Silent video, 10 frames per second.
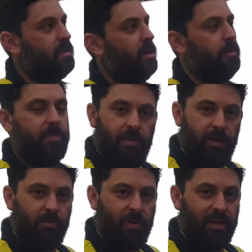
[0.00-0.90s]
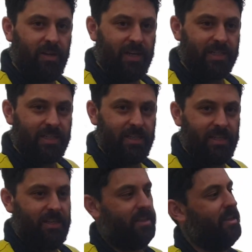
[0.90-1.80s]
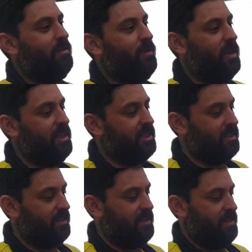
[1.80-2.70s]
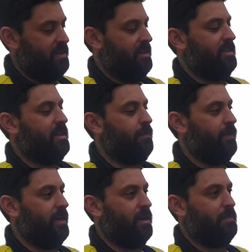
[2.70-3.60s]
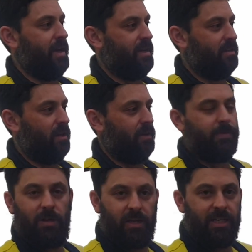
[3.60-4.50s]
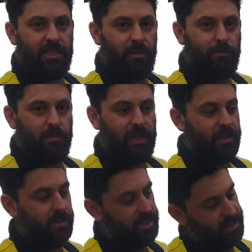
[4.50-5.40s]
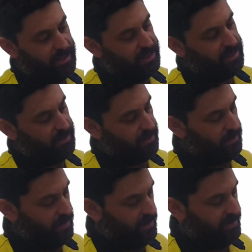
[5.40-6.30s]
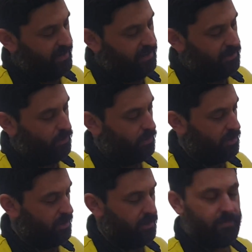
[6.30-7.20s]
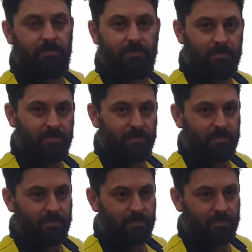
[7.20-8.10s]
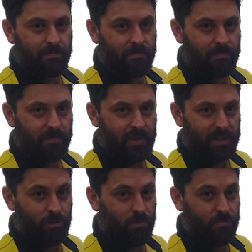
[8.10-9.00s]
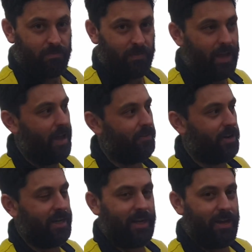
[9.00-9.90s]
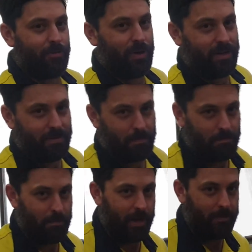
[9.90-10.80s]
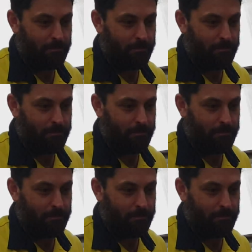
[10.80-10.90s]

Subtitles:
Hope everyone likes the advice. It's definitely going to make life a lot easier for me using this chainsaw. So that's all. Have a great day, everyone. Bye.